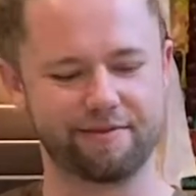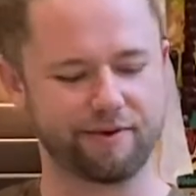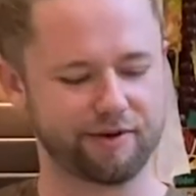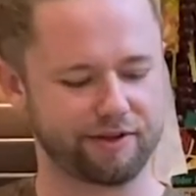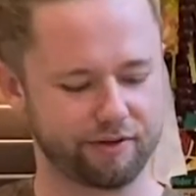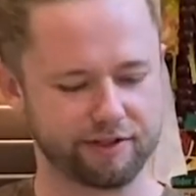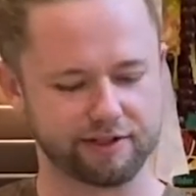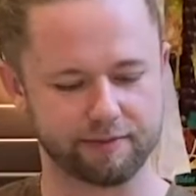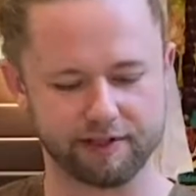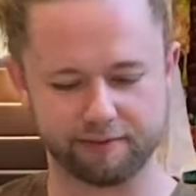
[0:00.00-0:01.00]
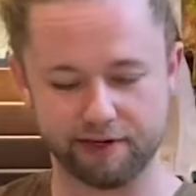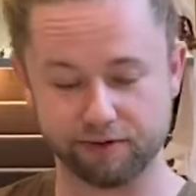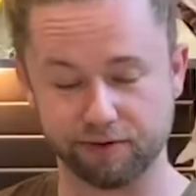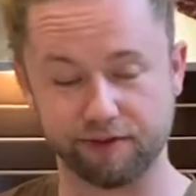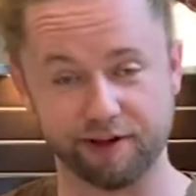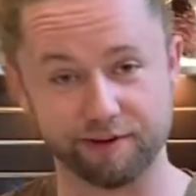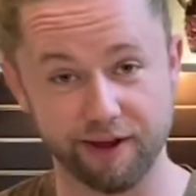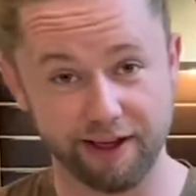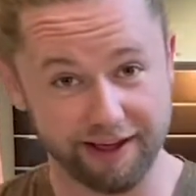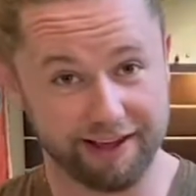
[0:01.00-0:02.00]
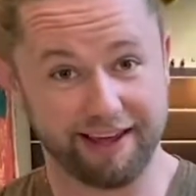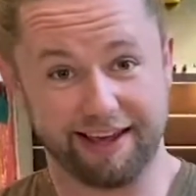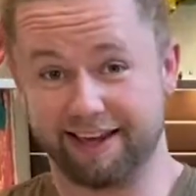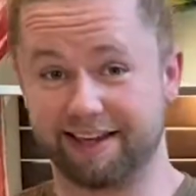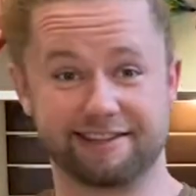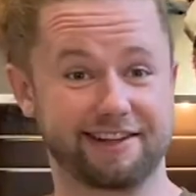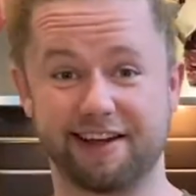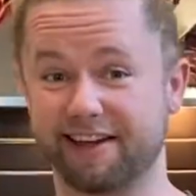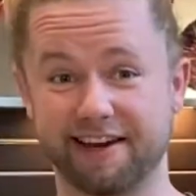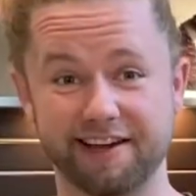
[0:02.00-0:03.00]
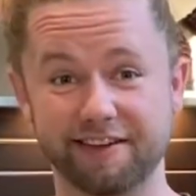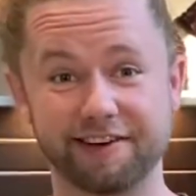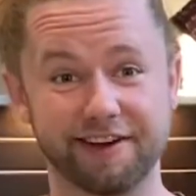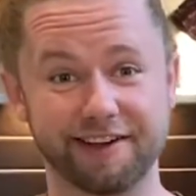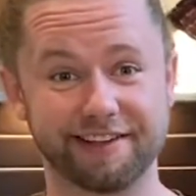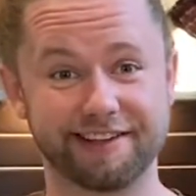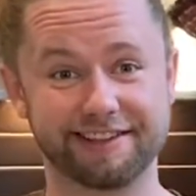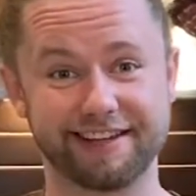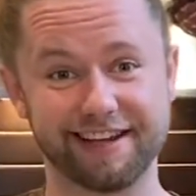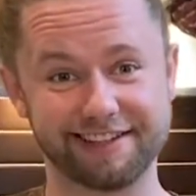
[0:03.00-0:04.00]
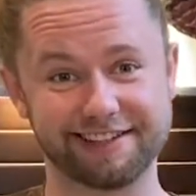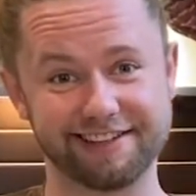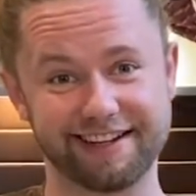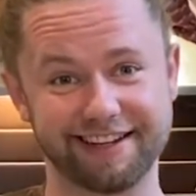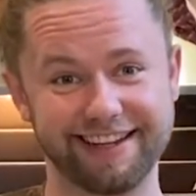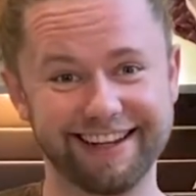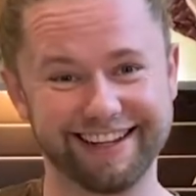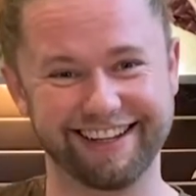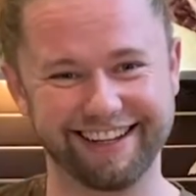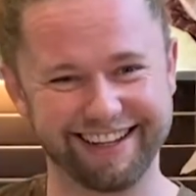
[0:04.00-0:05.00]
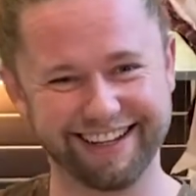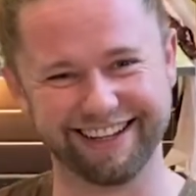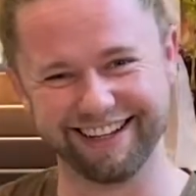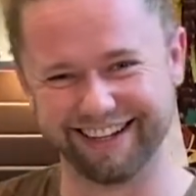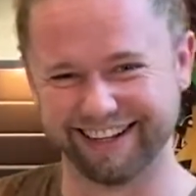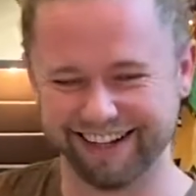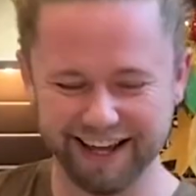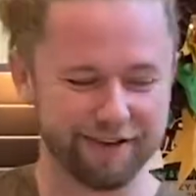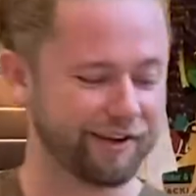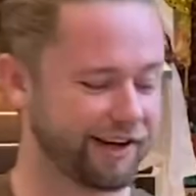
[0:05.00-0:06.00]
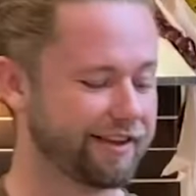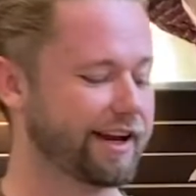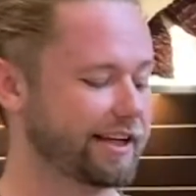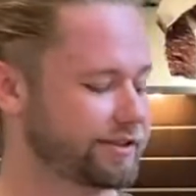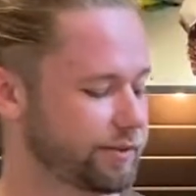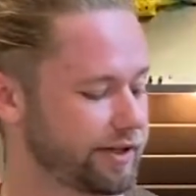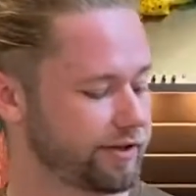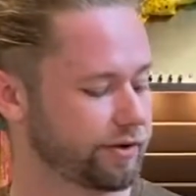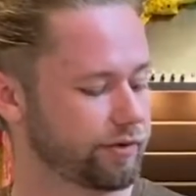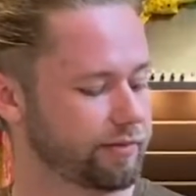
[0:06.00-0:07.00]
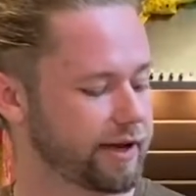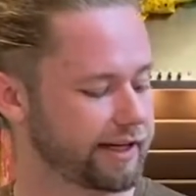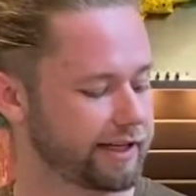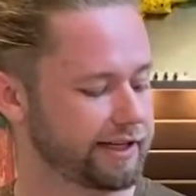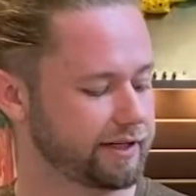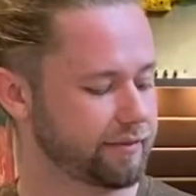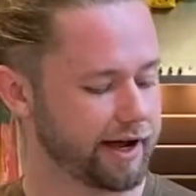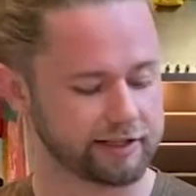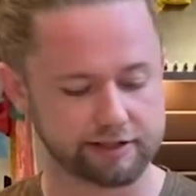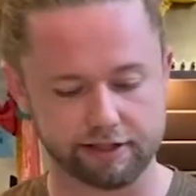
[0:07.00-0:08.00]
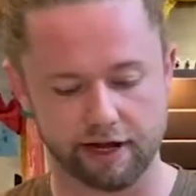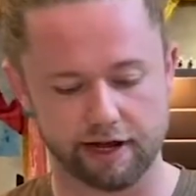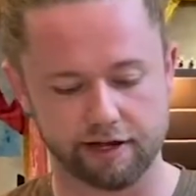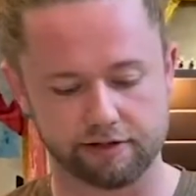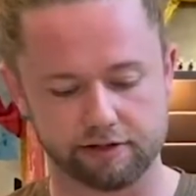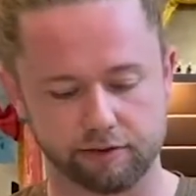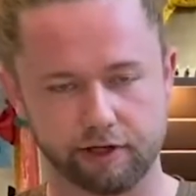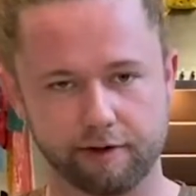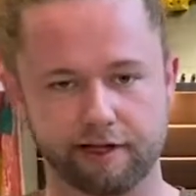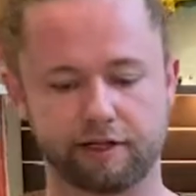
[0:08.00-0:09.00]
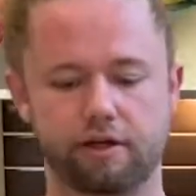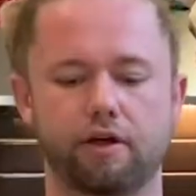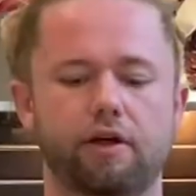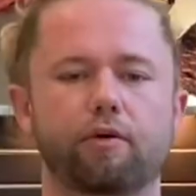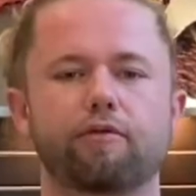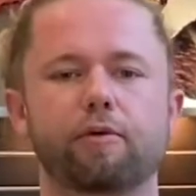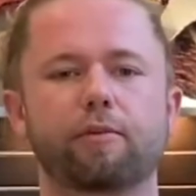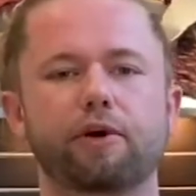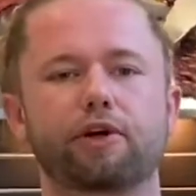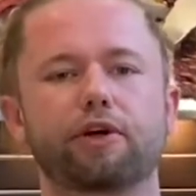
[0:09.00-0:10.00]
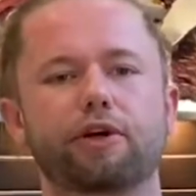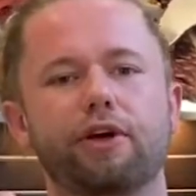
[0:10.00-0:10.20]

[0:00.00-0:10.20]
We thought we'd do something special, though it's like any other night these days, isn't it? But nonetheless, we thought we'd make an Eton Mess, and we're going to make one from the book.